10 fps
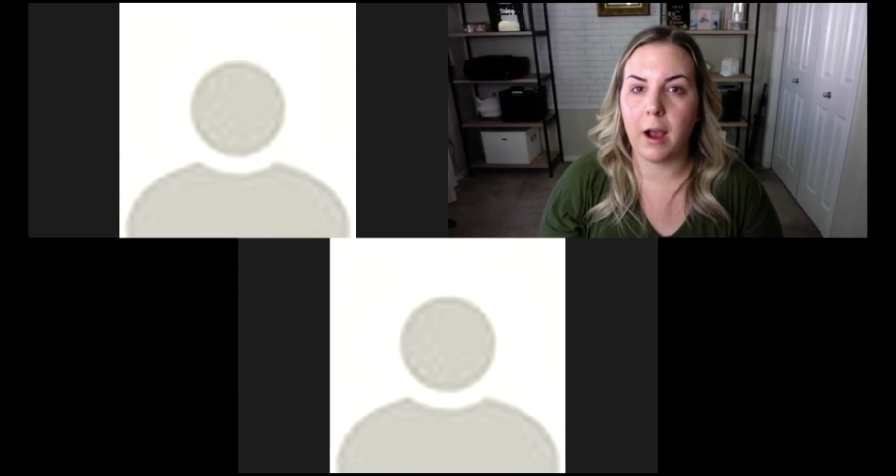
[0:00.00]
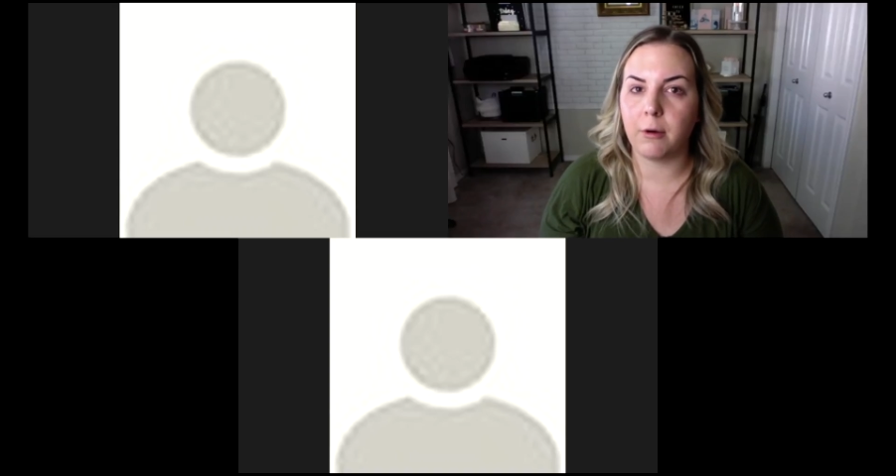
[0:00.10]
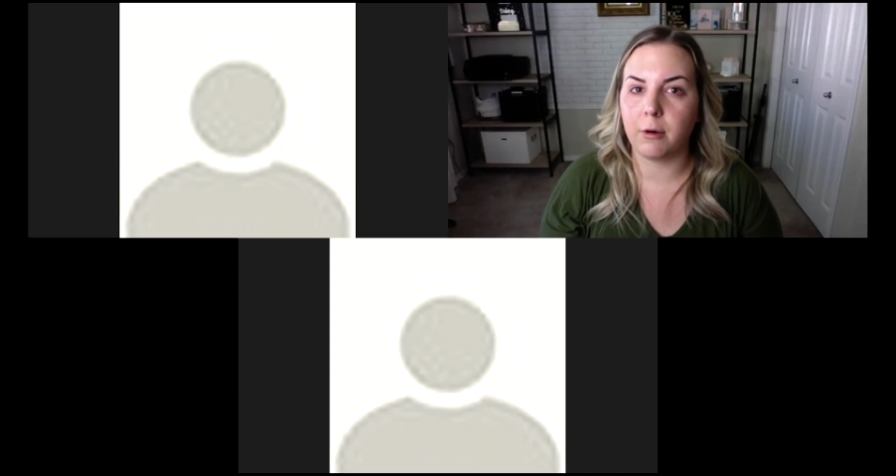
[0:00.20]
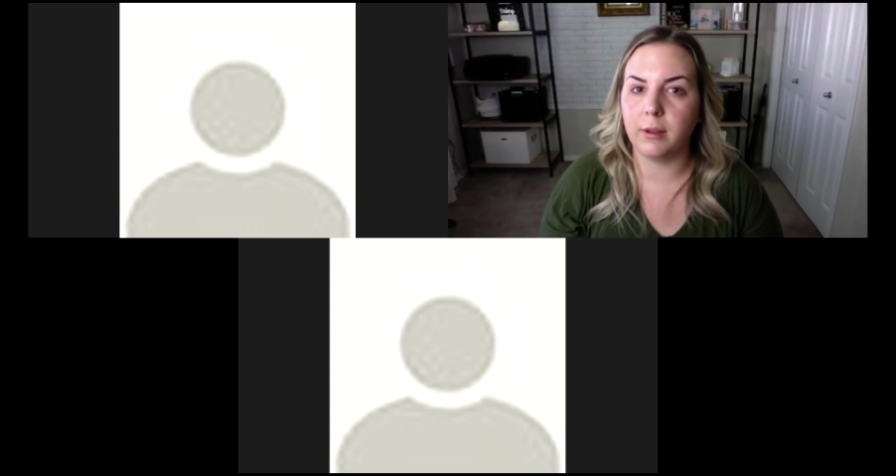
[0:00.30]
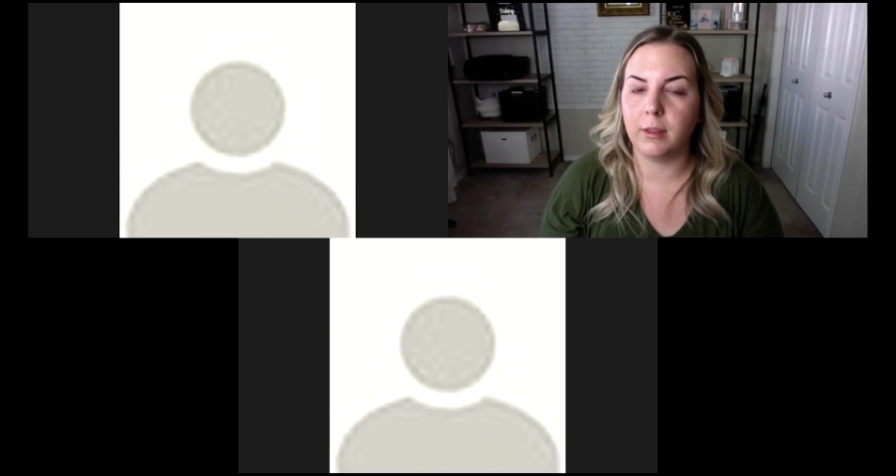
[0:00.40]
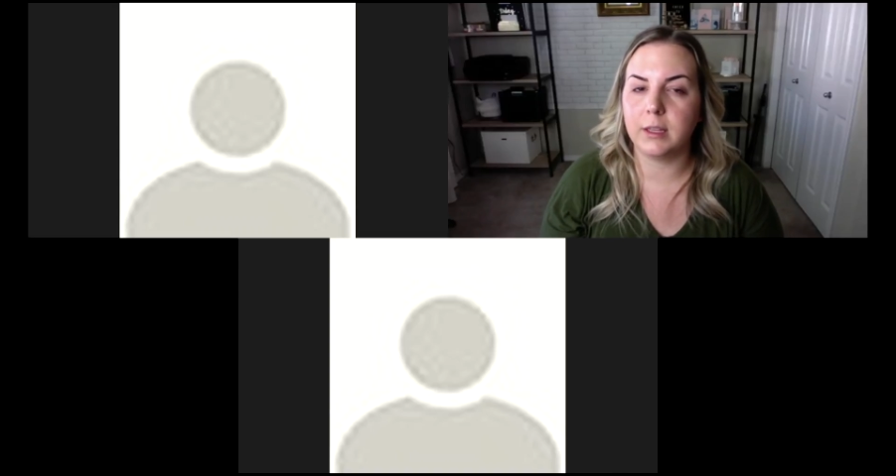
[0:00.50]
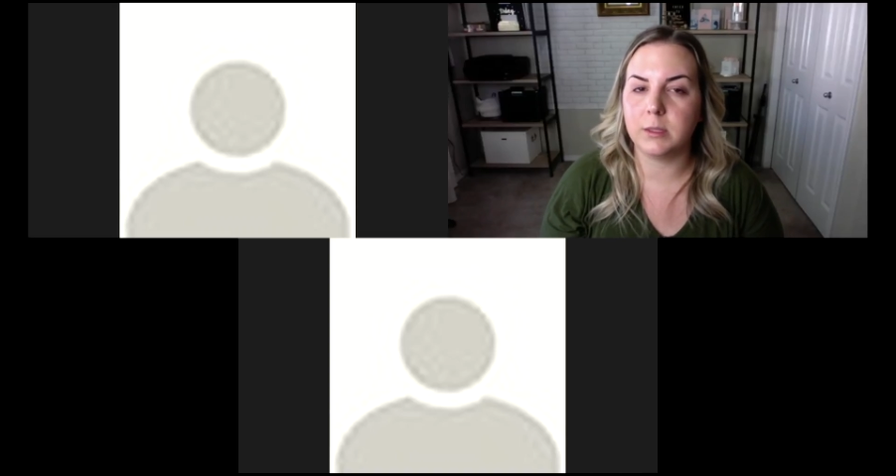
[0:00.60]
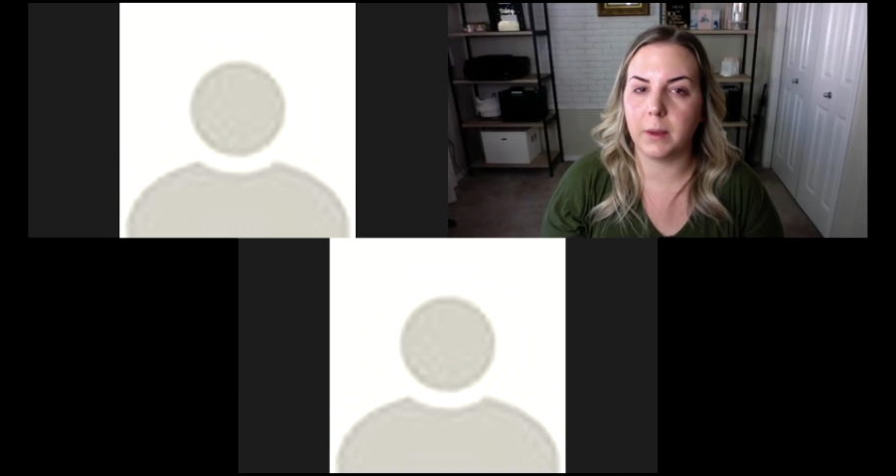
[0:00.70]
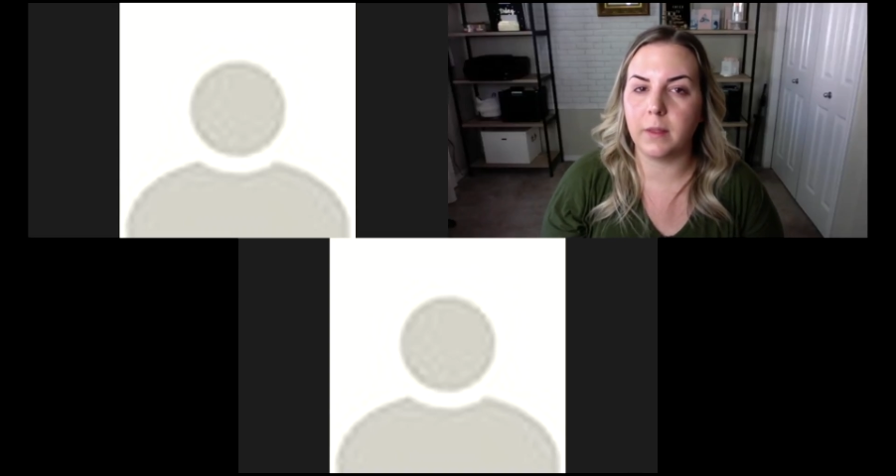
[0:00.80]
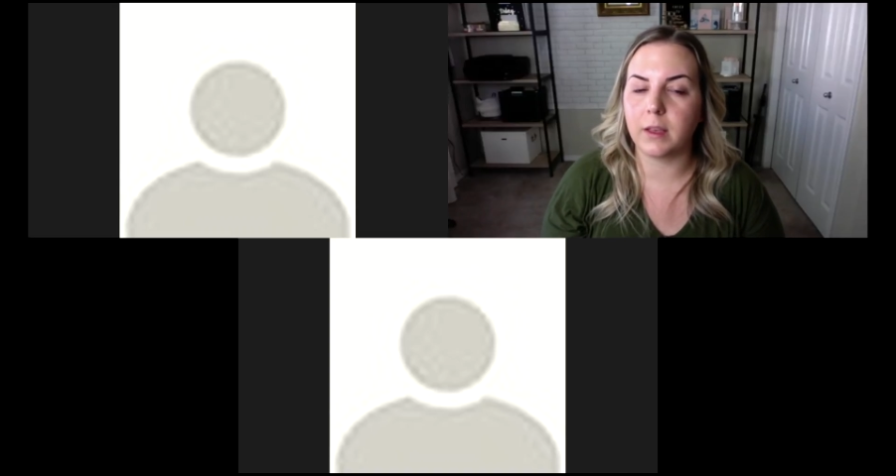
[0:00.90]
Hour really has
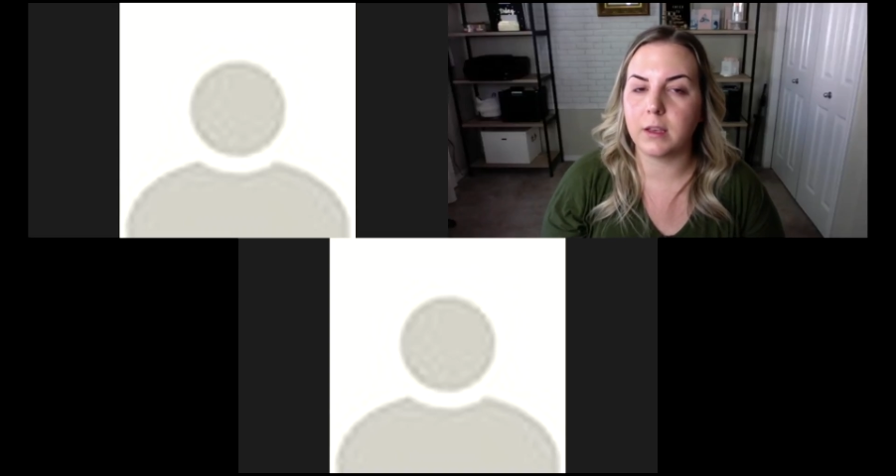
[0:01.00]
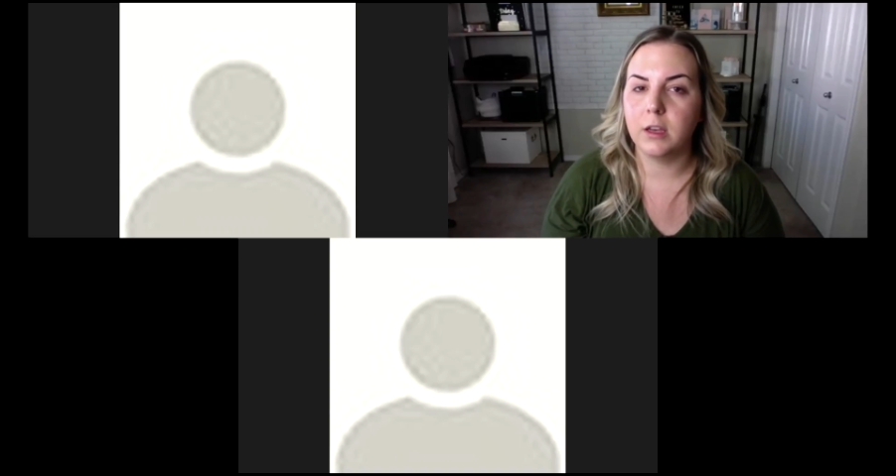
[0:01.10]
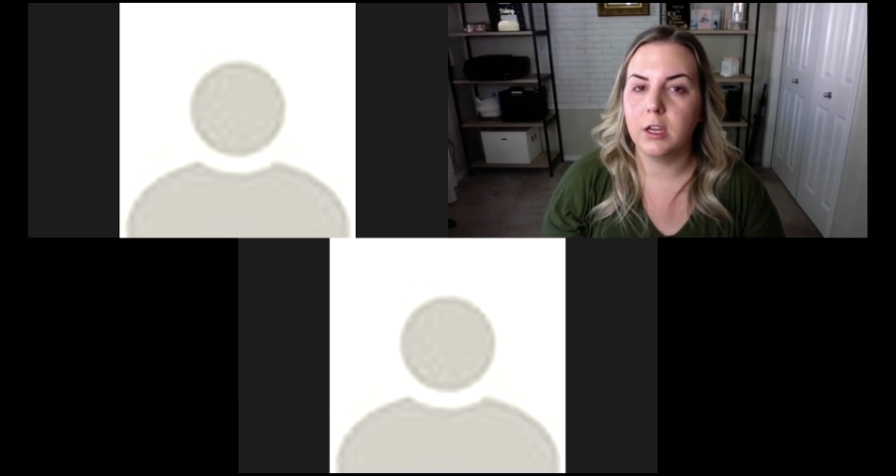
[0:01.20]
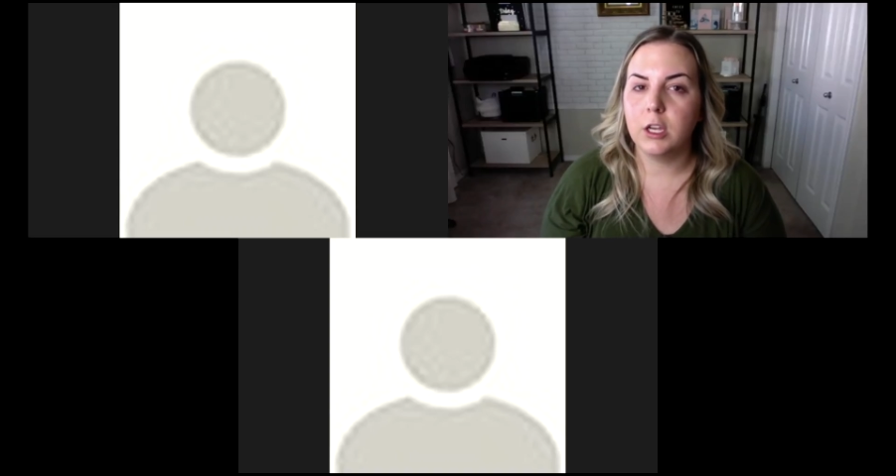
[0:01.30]
been like